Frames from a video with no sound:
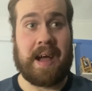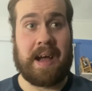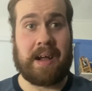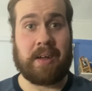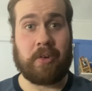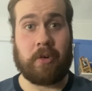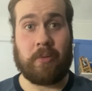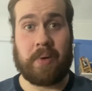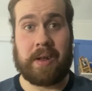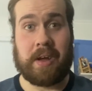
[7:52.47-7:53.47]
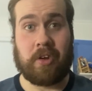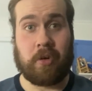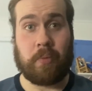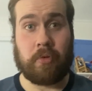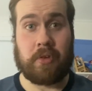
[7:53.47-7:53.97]
and I got a really
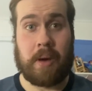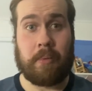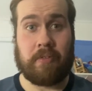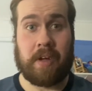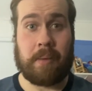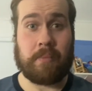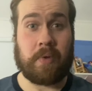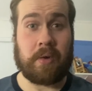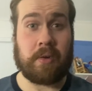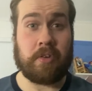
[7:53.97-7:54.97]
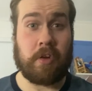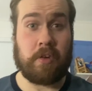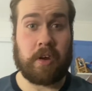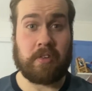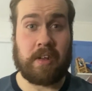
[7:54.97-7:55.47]
adorable snap of him that I'm going to show you
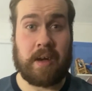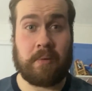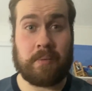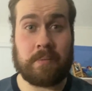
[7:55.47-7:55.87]
guys now.